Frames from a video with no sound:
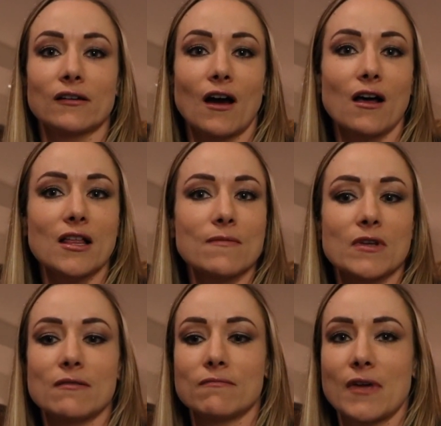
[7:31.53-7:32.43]
call
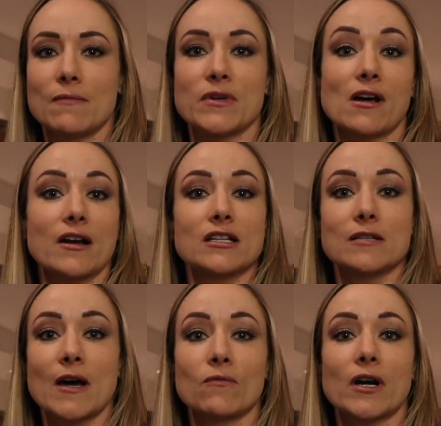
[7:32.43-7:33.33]
him and be
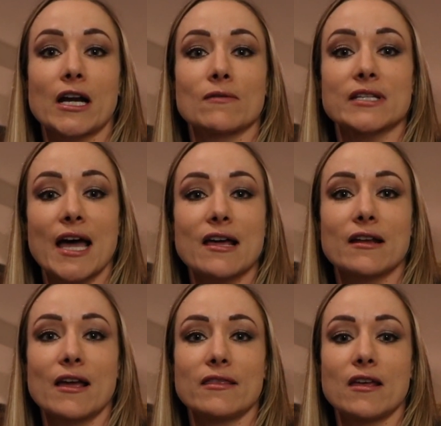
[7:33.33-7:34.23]
honest about where I was at,
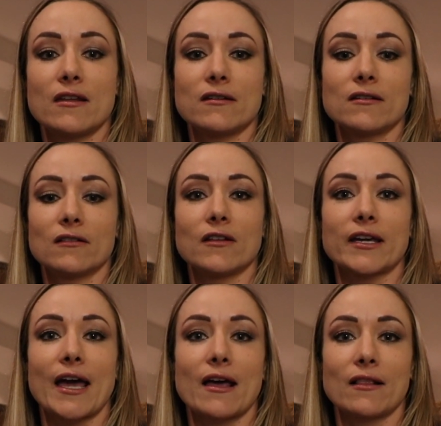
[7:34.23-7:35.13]
and then
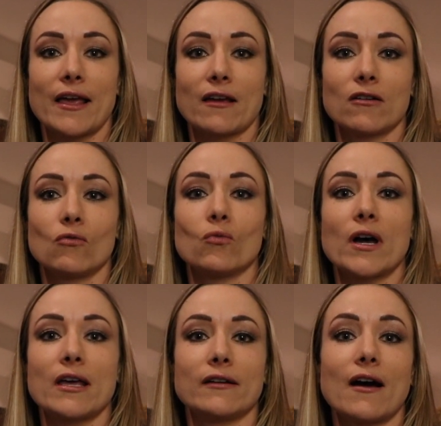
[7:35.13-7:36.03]
look at like
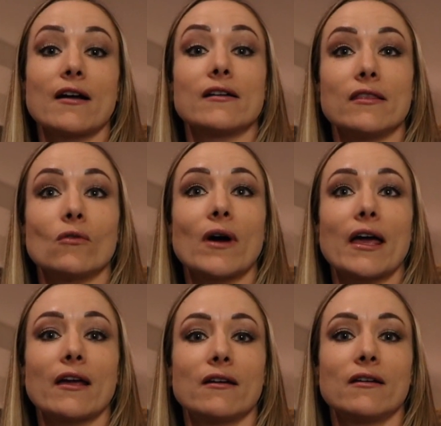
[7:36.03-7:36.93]
what had gotten in the
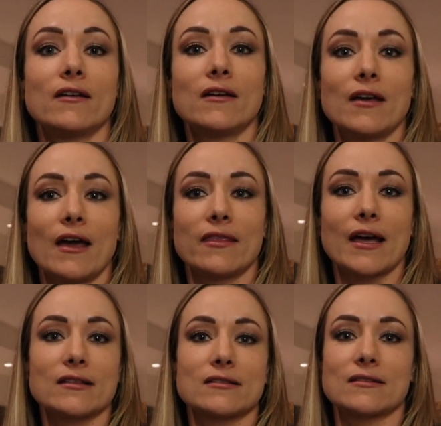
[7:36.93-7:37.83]
way. And
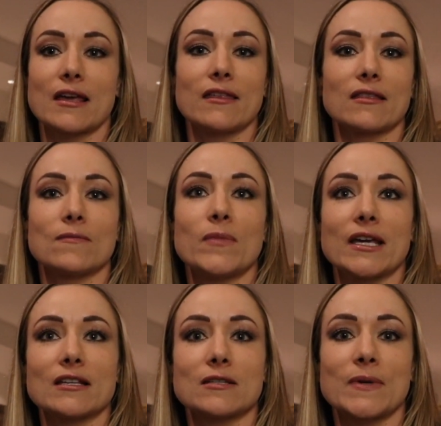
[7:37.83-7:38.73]
that's, I think, the
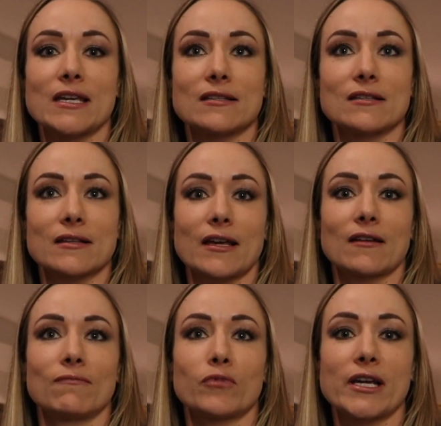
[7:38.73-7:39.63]
biggest piece is
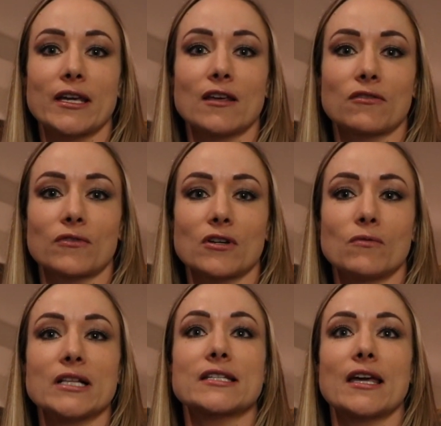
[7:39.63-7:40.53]
like breaking
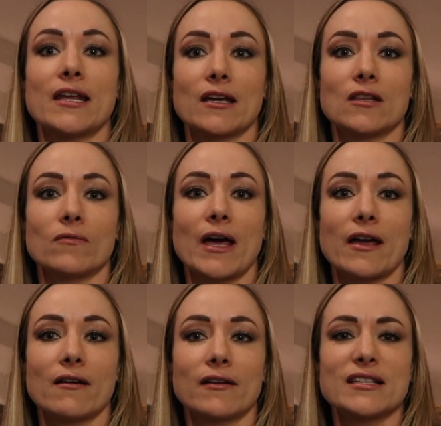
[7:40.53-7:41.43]
through what's getting in the
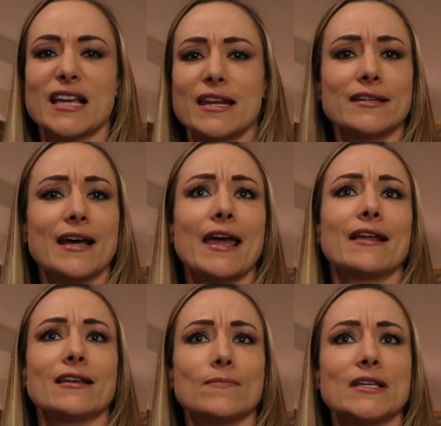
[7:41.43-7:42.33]
way. Because any
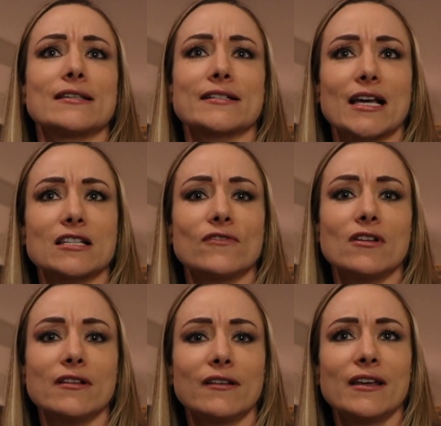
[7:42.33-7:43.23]
diet can be
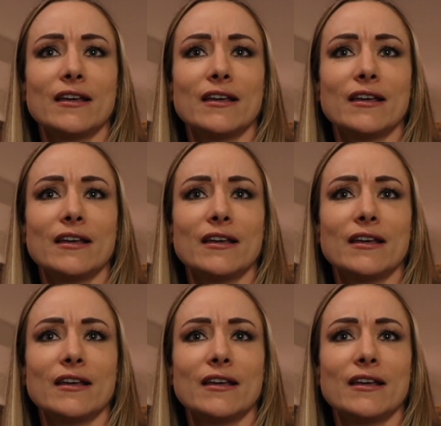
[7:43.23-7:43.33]
successful,